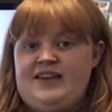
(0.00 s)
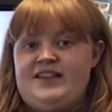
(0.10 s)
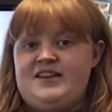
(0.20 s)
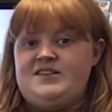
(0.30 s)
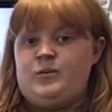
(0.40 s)

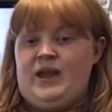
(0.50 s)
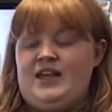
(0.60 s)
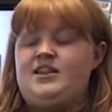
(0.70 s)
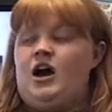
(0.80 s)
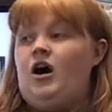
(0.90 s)
this
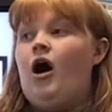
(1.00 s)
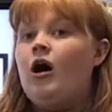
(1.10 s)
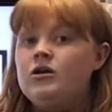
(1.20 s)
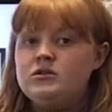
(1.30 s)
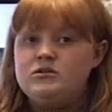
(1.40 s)
week. The
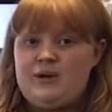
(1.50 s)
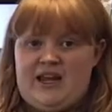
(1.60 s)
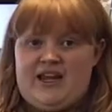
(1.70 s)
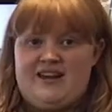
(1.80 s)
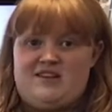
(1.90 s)
whole
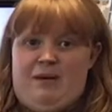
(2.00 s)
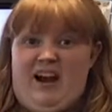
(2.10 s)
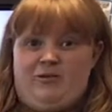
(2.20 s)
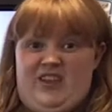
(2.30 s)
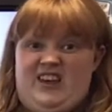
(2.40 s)
week is
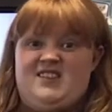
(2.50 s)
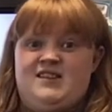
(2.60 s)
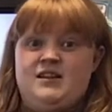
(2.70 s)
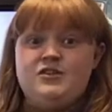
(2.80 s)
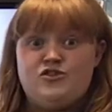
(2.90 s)
about this
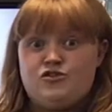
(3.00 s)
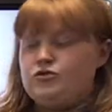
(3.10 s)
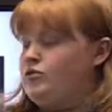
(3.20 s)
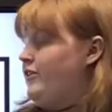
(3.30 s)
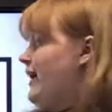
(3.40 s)

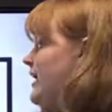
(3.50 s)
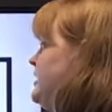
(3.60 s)
story.